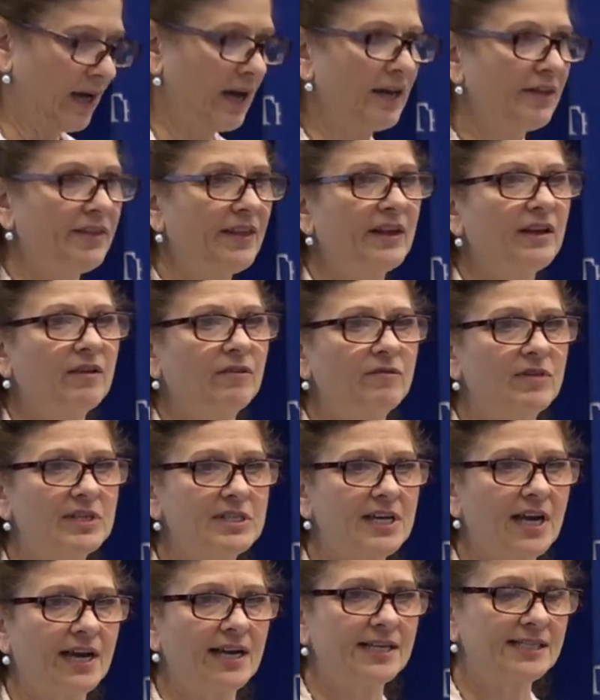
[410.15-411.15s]
I think of the
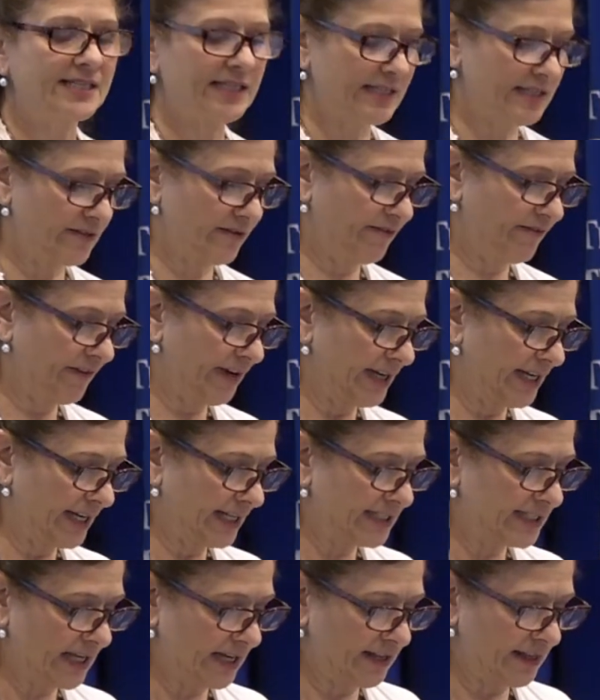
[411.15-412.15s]
Diocese of Phoenix,